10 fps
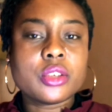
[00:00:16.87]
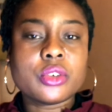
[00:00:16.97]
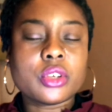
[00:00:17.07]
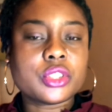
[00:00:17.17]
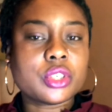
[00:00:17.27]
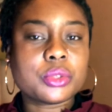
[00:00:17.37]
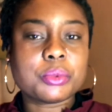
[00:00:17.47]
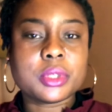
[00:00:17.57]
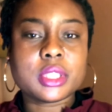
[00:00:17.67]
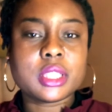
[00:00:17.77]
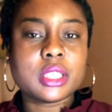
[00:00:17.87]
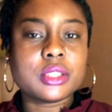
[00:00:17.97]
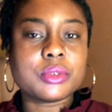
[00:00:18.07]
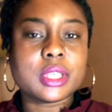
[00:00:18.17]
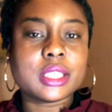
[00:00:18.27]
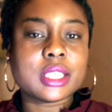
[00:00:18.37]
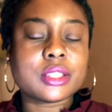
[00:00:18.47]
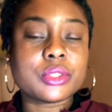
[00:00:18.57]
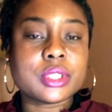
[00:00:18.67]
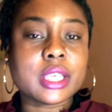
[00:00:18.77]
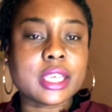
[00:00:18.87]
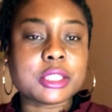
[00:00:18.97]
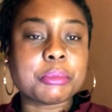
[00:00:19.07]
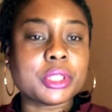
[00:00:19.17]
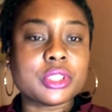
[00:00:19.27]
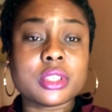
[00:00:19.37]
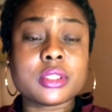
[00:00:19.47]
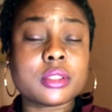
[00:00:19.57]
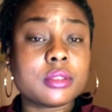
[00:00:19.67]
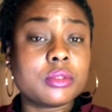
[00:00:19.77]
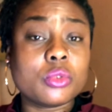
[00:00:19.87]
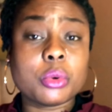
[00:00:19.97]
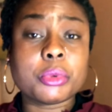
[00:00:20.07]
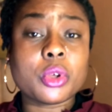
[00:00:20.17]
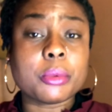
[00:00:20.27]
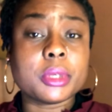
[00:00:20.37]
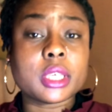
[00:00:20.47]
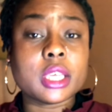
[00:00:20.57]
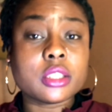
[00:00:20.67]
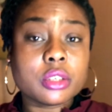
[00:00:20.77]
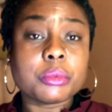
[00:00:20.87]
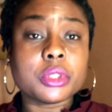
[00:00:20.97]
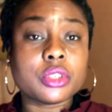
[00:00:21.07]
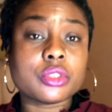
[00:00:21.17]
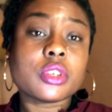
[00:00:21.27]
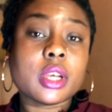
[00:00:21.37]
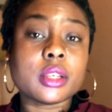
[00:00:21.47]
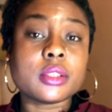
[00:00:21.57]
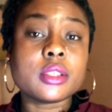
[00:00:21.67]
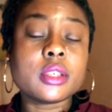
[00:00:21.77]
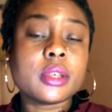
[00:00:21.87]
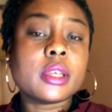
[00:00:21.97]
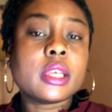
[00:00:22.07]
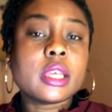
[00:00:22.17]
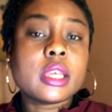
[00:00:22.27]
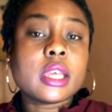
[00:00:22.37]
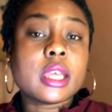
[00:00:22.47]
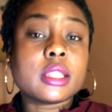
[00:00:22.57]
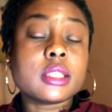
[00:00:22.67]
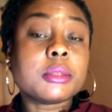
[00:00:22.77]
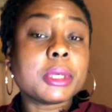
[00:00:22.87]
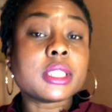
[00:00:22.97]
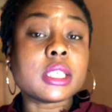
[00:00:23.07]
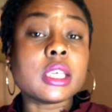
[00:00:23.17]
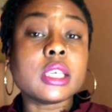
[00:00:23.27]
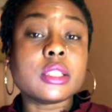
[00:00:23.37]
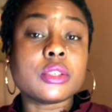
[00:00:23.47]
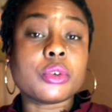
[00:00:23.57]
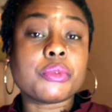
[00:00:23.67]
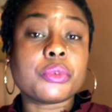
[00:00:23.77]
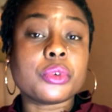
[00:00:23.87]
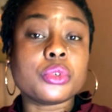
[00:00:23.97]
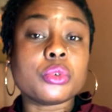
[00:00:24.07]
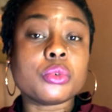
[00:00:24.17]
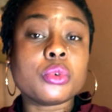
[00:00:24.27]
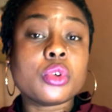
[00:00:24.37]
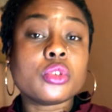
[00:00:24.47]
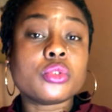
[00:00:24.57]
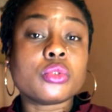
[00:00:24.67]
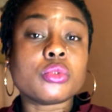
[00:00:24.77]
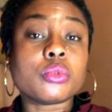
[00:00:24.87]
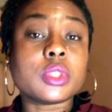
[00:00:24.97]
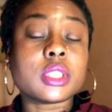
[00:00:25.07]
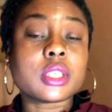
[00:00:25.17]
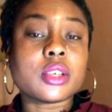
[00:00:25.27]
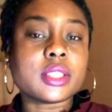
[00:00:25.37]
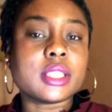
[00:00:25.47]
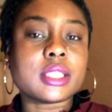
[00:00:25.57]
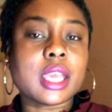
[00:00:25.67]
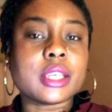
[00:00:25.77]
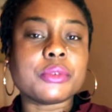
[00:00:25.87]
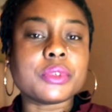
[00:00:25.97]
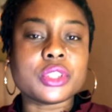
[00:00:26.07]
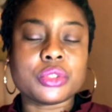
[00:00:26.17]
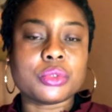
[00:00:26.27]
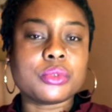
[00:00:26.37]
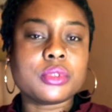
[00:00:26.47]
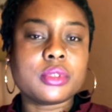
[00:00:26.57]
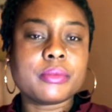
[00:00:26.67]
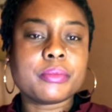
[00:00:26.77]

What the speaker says: Not just with things related to sex, but just normal communication with your child. And this makes it easier for you to discuss these kind of issues.